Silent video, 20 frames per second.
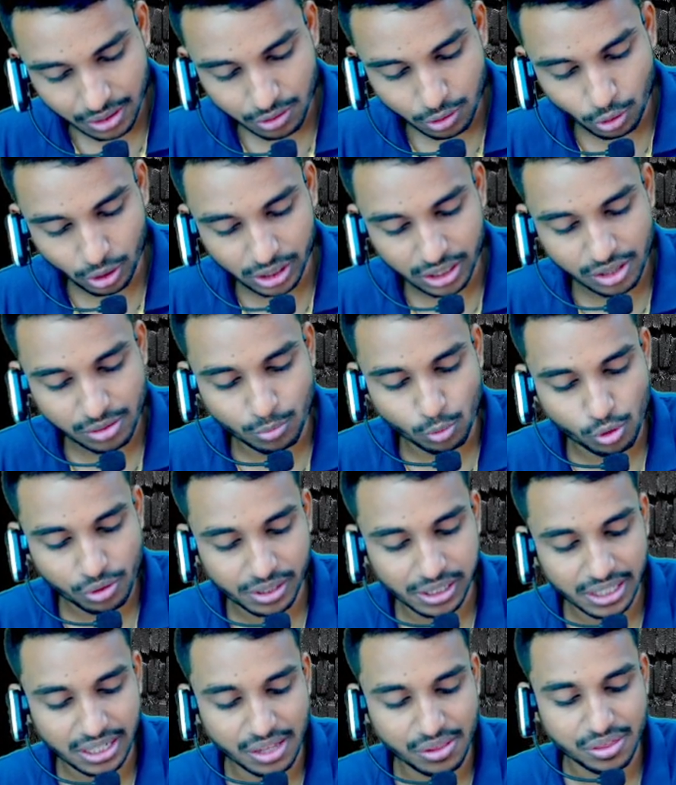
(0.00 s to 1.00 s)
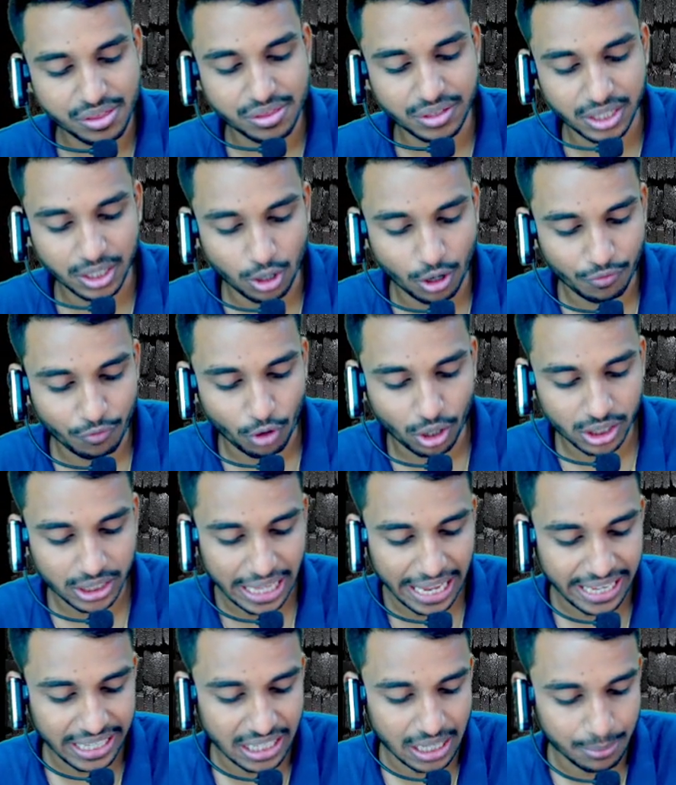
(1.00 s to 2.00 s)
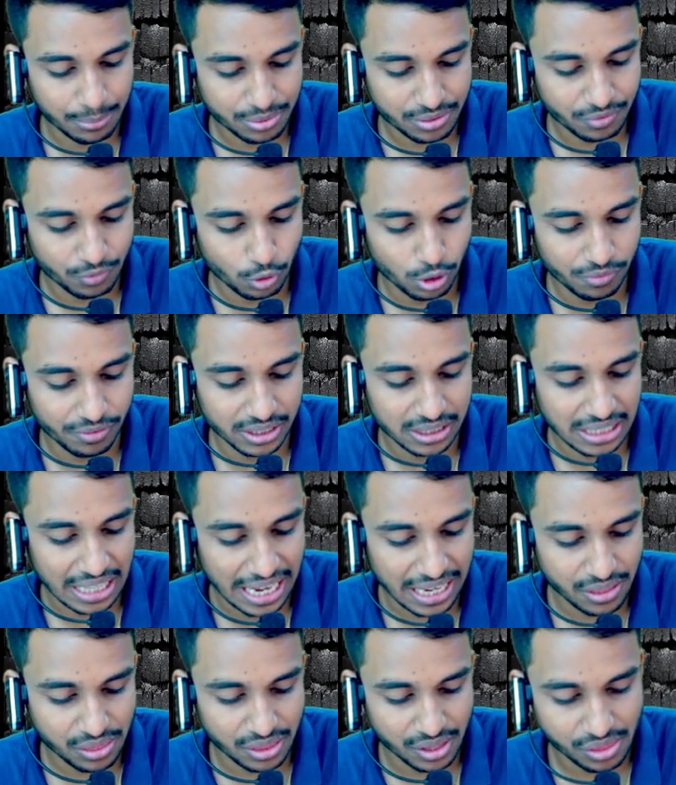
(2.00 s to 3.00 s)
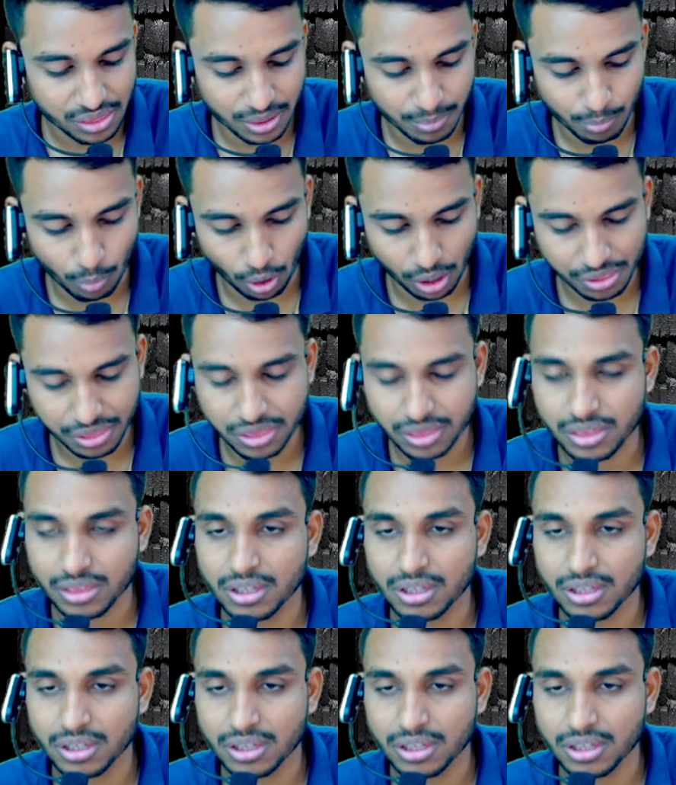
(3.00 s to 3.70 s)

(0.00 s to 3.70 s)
So it is mostly consisting of what? Diagrams full with lines and symbols.